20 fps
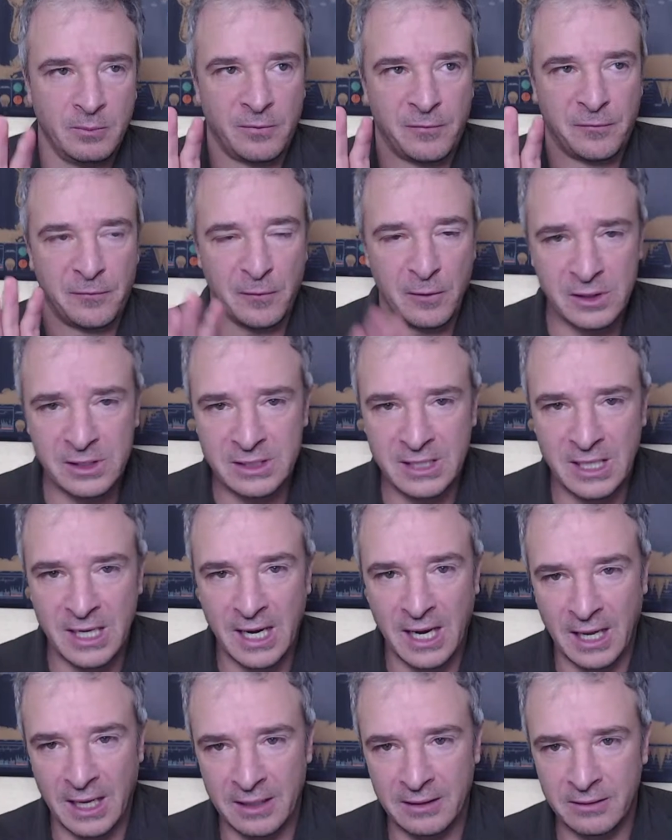
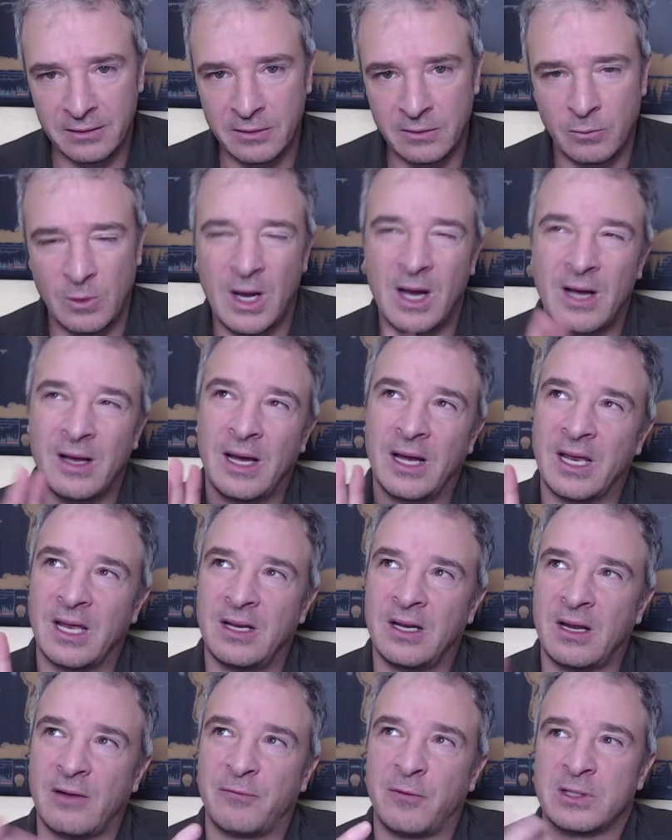firsthand, well,
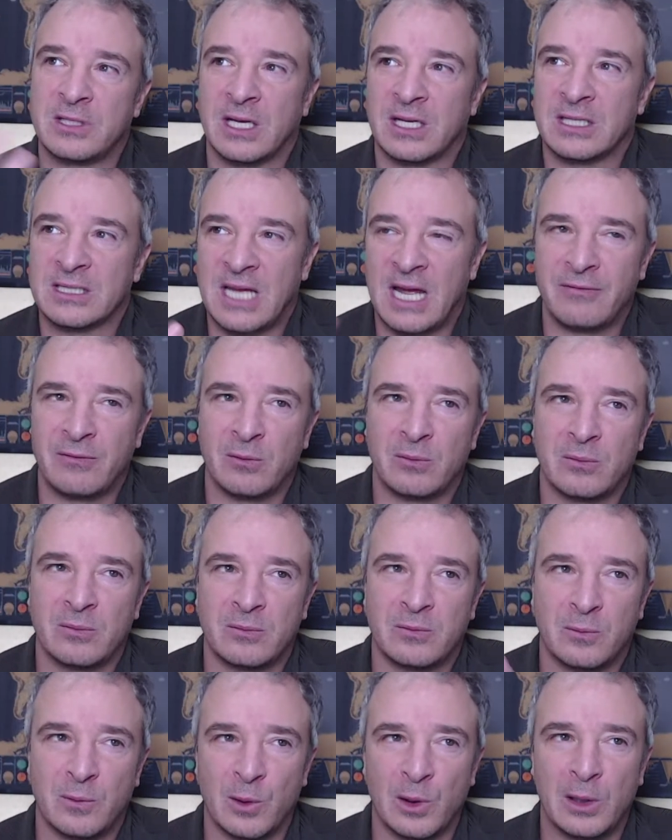not firsthand because I
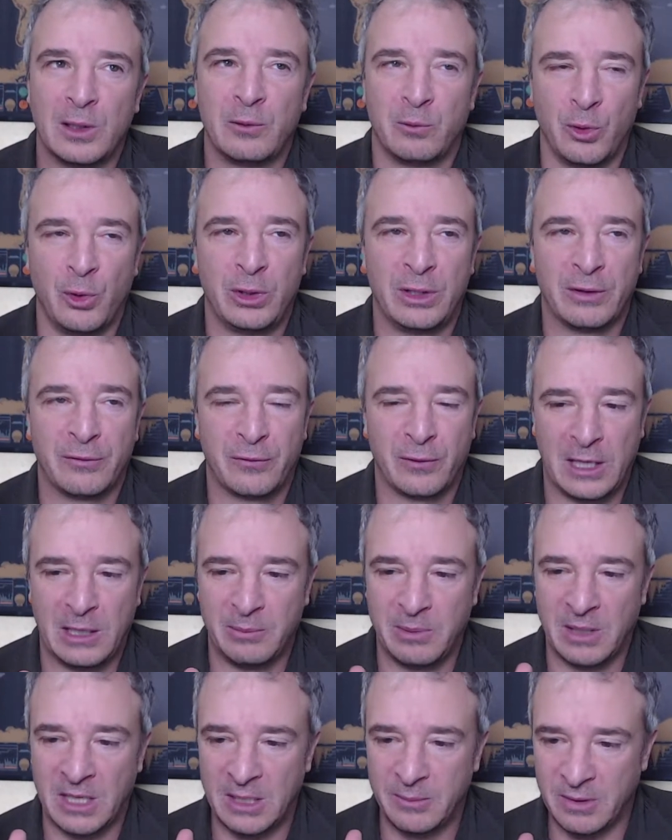haven't really ruined it for
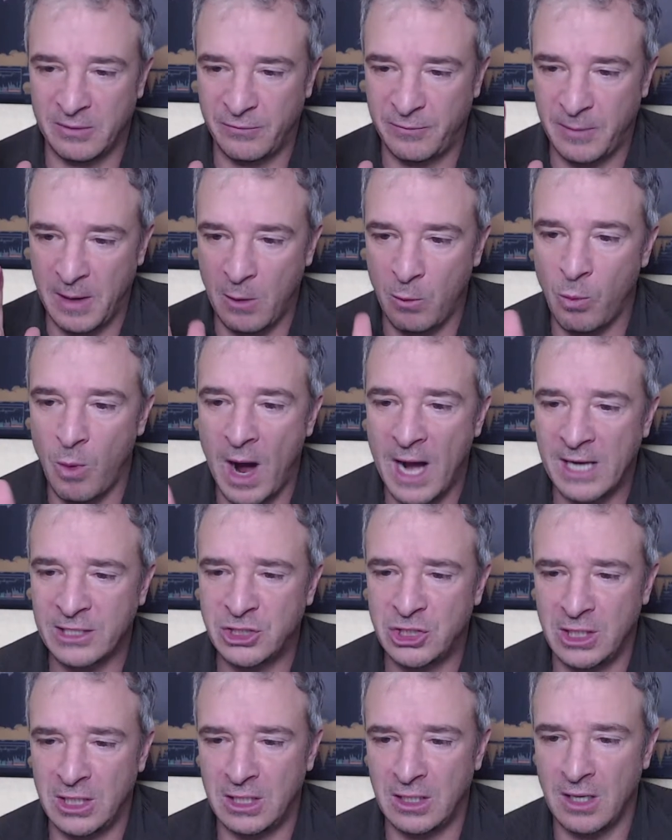anybody, but by
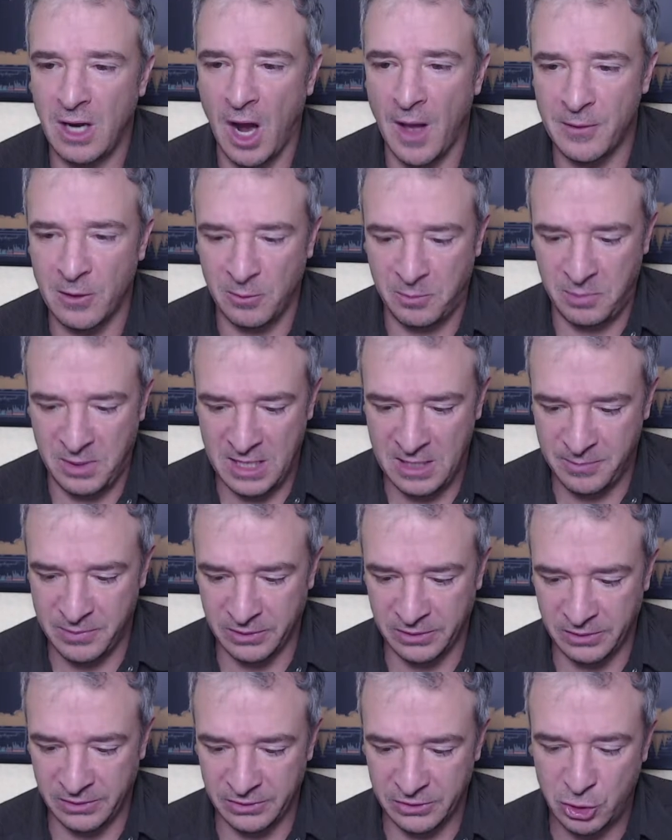watching other
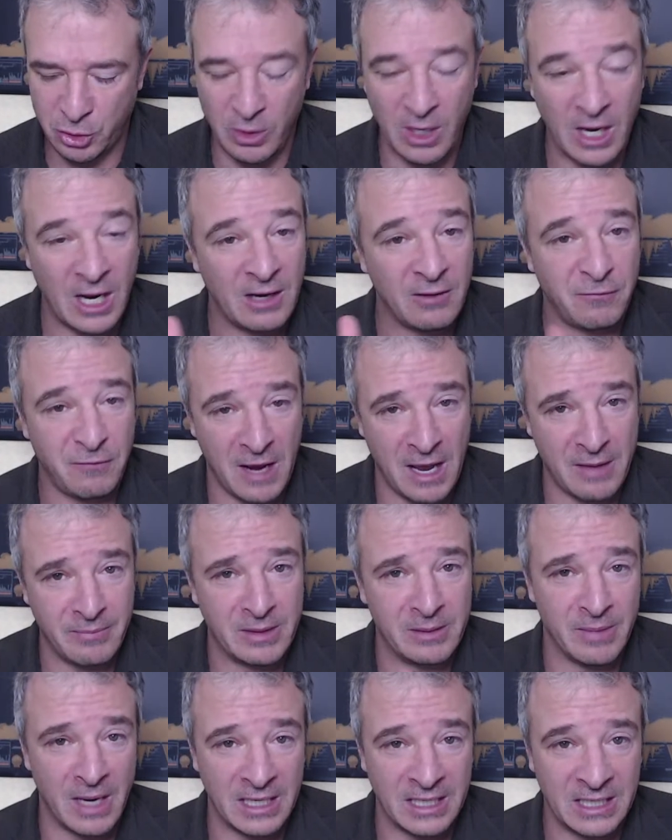people trade
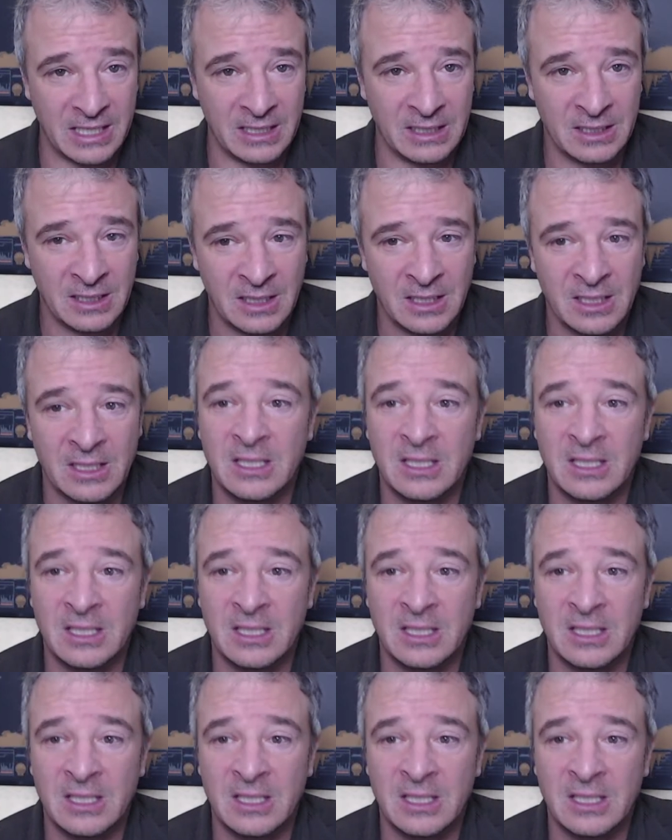family money,